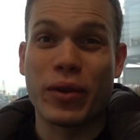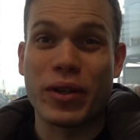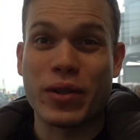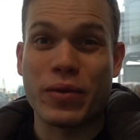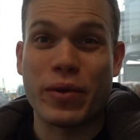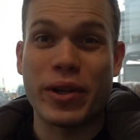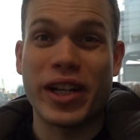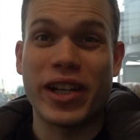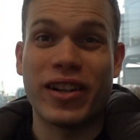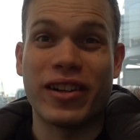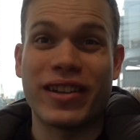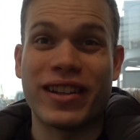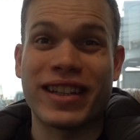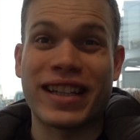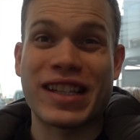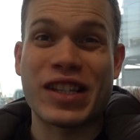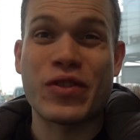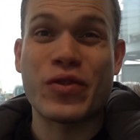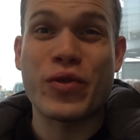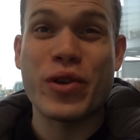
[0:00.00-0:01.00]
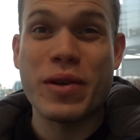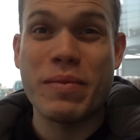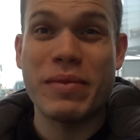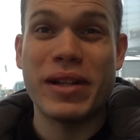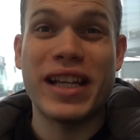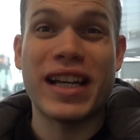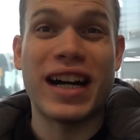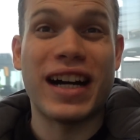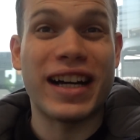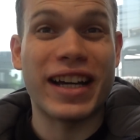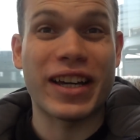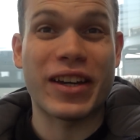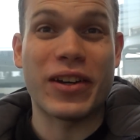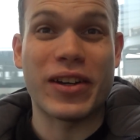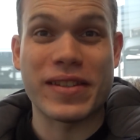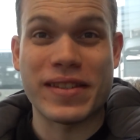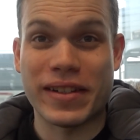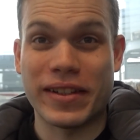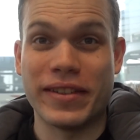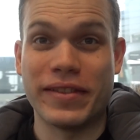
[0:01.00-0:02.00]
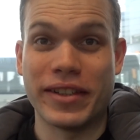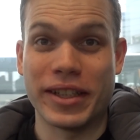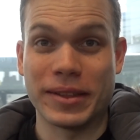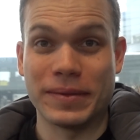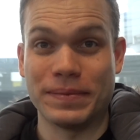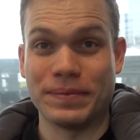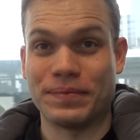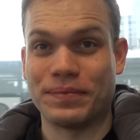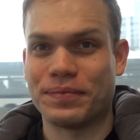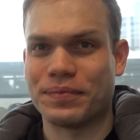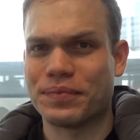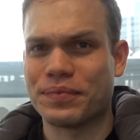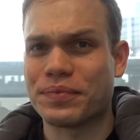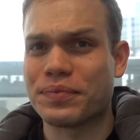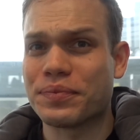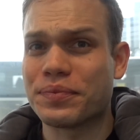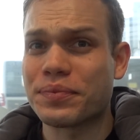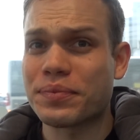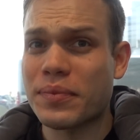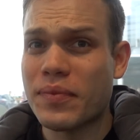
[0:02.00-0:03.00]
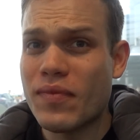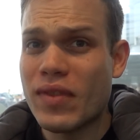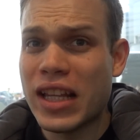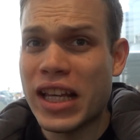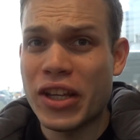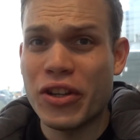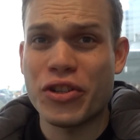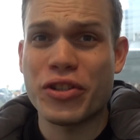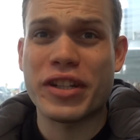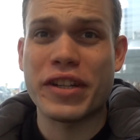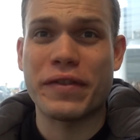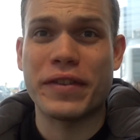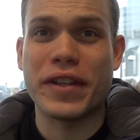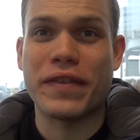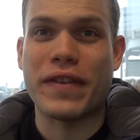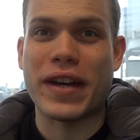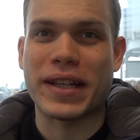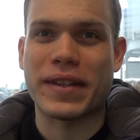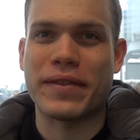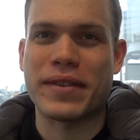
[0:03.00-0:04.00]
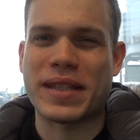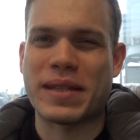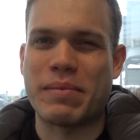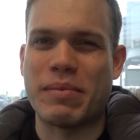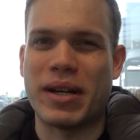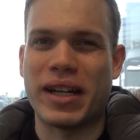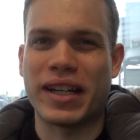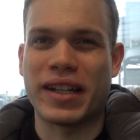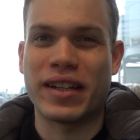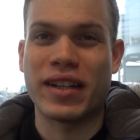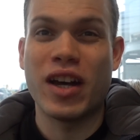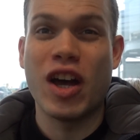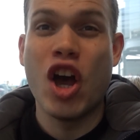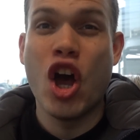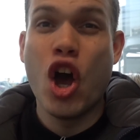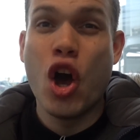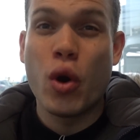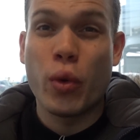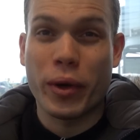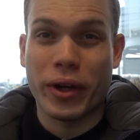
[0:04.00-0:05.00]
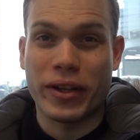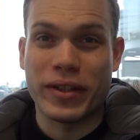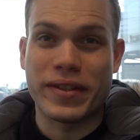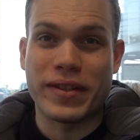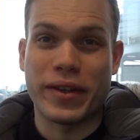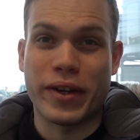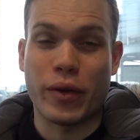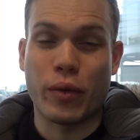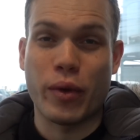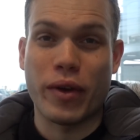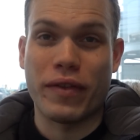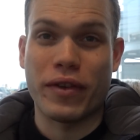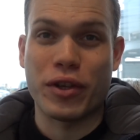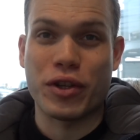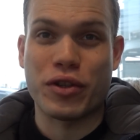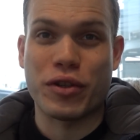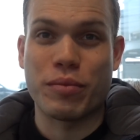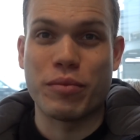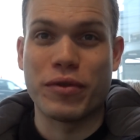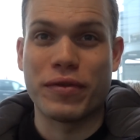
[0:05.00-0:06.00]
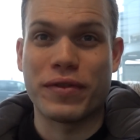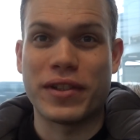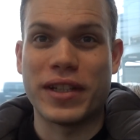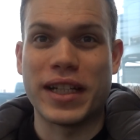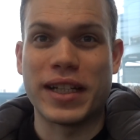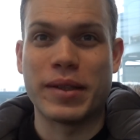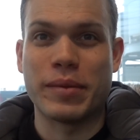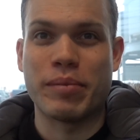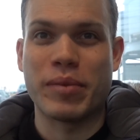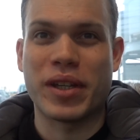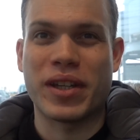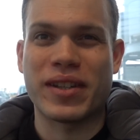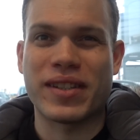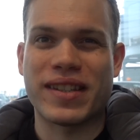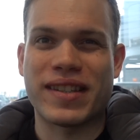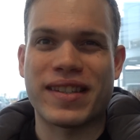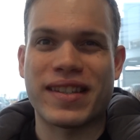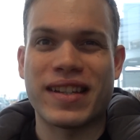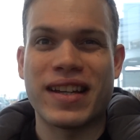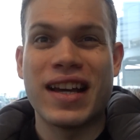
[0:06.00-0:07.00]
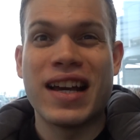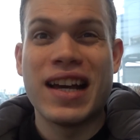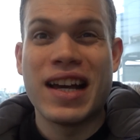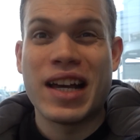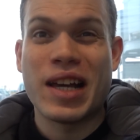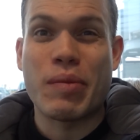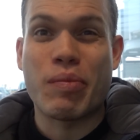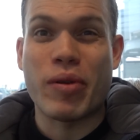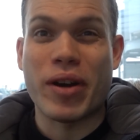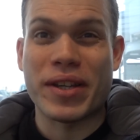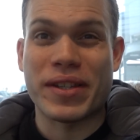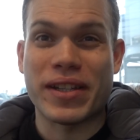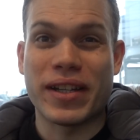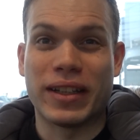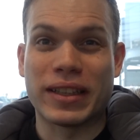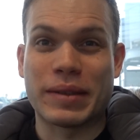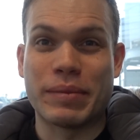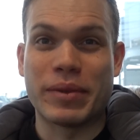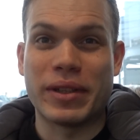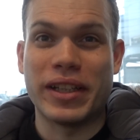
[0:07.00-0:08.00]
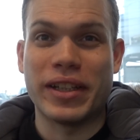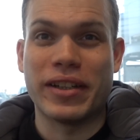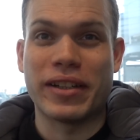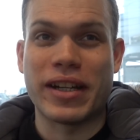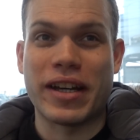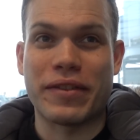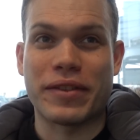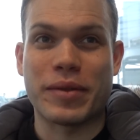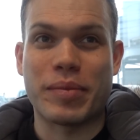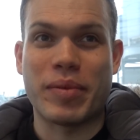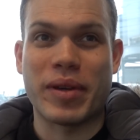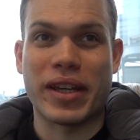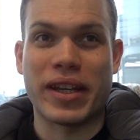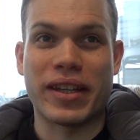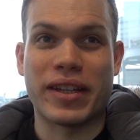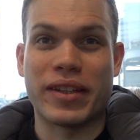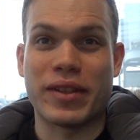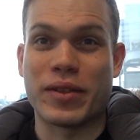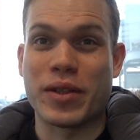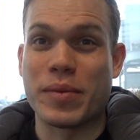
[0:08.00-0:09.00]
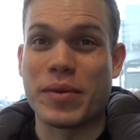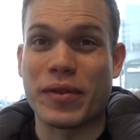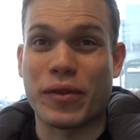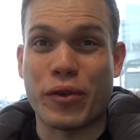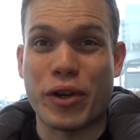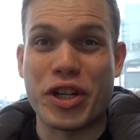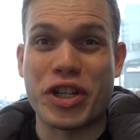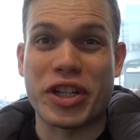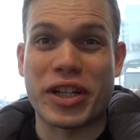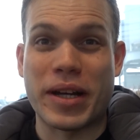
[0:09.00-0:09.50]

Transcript: ones really are the extremely high cost of living. You should definitely factor this in mind when considering whether you should move to London, because it's the price you're ultimately going to have to pay in terms of creature